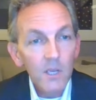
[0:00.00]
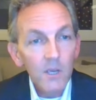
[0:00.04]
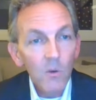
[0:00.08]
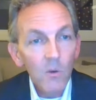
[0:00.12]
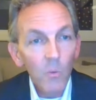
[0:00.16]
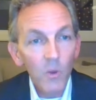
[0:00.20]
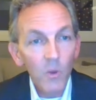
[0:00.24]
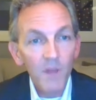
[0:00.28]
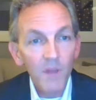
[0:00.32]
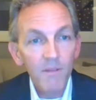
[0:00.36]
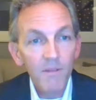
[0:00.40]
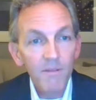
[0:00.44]

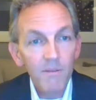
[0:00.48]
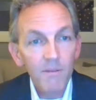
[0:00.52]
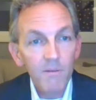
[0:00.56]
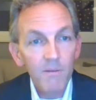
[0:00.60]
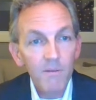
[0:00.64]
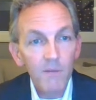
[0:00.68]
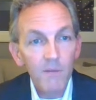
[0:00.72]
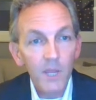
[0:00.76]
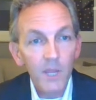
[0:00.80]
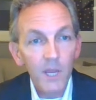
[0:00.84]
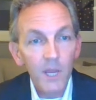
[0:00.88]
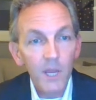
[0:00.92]
with
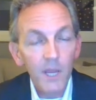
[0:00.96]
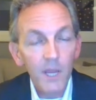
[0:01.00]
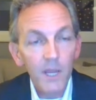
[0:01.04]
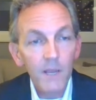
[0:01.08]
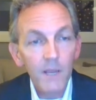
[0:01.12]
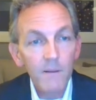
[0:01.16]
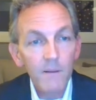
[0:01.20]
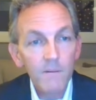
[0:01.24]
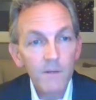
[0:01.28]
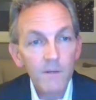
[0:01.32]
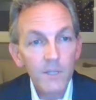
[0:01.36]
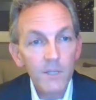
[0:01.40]

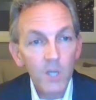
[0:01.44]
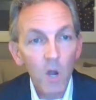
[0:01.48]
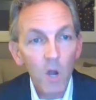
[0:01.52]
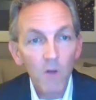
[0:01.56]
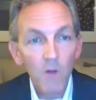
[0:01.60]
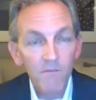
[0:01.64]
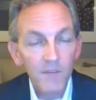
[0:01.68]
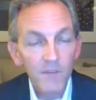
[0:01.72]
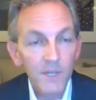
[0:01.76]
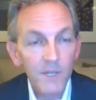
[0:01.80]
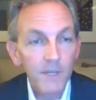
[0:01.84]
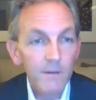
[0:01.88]
the
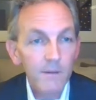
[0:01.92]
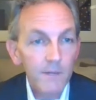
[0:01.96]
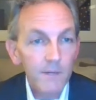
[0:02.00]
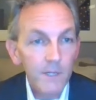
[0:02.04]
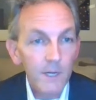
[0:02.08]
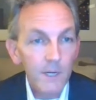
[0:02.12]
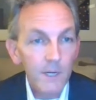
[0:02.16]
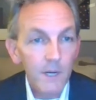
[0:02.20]
COVID